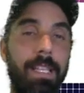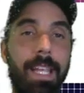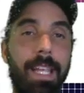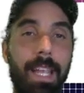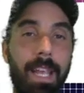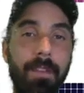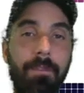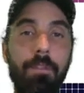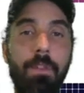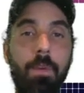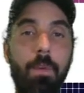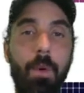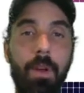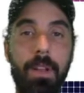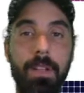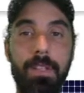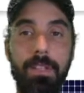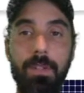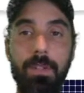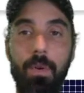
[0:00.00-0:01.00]
if you want
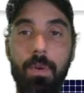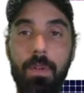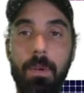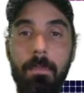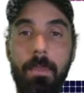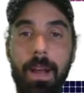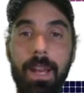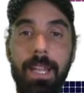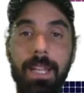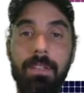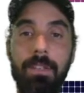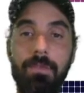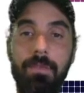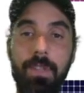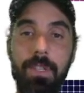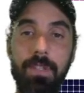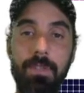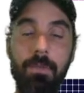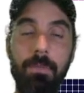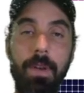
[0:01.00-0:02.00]
to store your money in
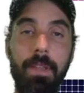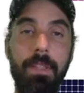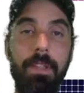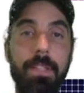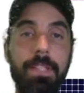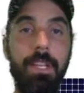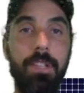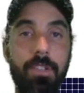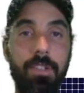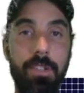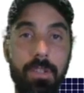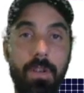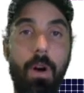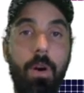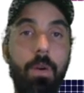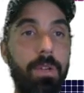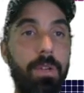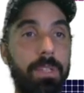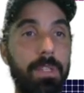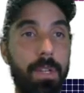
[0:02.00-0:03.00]
traditional methods such as
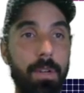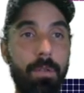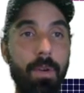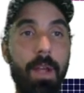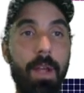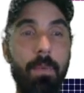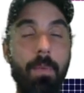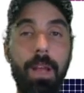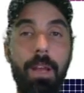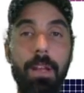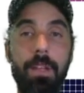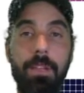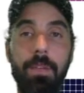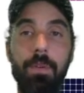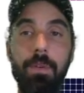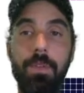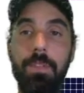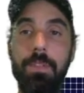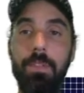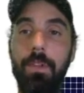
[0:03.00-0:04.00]
gold, it's a great way to do it.